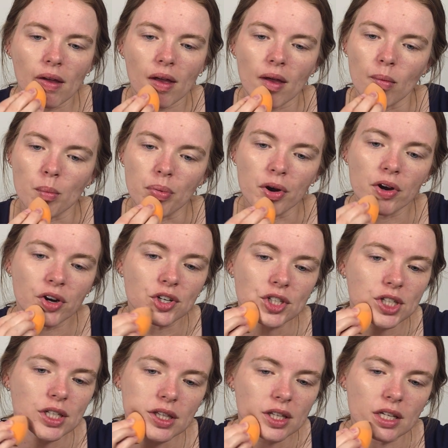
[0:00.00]
and
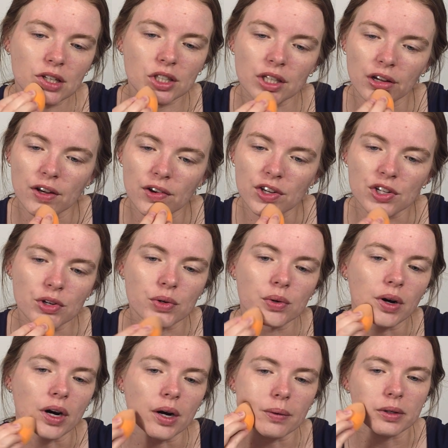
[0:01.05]
pushing this
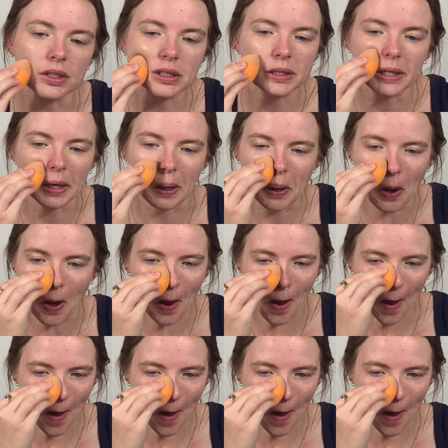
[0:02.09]
into our skin.